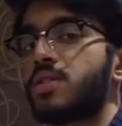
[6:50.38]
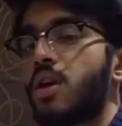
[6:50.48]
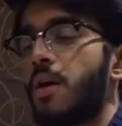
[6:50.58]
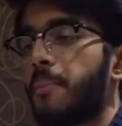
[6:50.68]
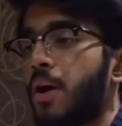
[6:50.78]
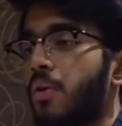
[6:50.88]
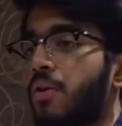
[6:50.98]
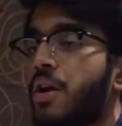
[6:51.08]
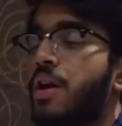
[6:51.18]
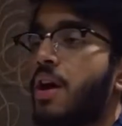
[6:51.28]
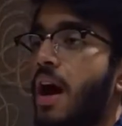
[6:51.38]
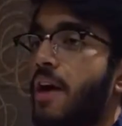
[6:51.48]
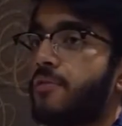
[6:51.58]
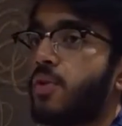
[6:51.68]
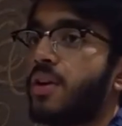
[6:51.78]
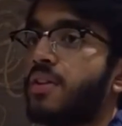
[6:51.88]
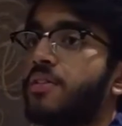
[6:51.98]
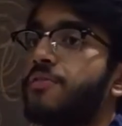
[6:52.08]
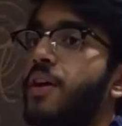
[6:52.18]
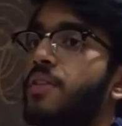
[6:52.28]
the compound, I have to
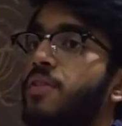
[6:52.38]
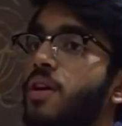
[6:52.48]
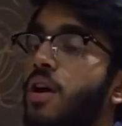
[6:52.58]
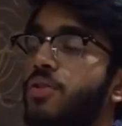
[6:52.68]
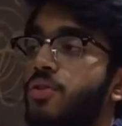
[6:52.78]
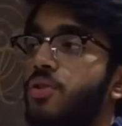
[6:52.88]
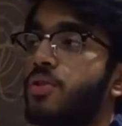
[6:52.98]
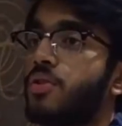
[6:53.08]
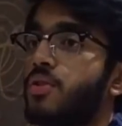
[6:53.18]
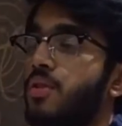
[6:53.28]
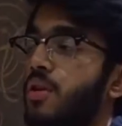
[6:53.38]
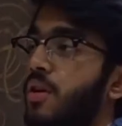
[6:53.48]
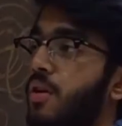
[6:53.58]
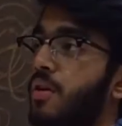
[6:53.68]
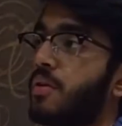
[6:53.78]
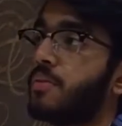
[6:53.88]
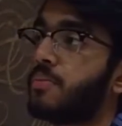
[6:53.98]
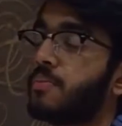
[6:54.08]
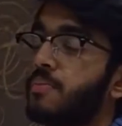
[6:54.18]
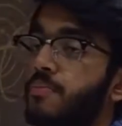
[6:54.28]
identify the other
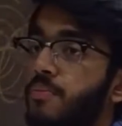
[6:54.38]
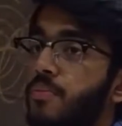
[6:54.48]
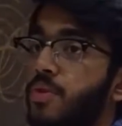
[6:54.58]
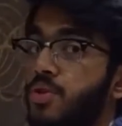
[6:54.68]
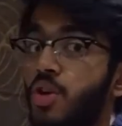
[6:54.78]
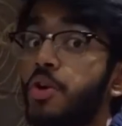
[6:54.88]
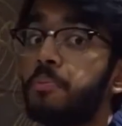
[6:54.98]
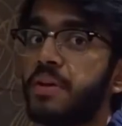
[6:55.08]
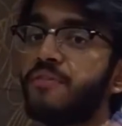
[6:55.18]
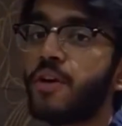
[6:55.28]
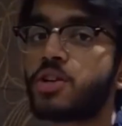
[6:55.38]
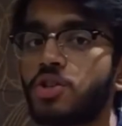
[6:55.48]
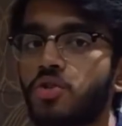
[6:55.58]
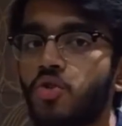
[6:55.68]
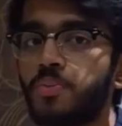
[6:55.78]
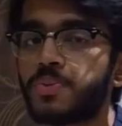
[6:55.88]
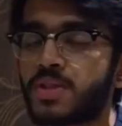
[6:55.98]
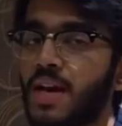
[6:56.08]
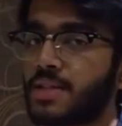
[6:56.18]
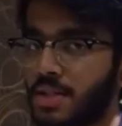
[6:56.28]
could be functional groups as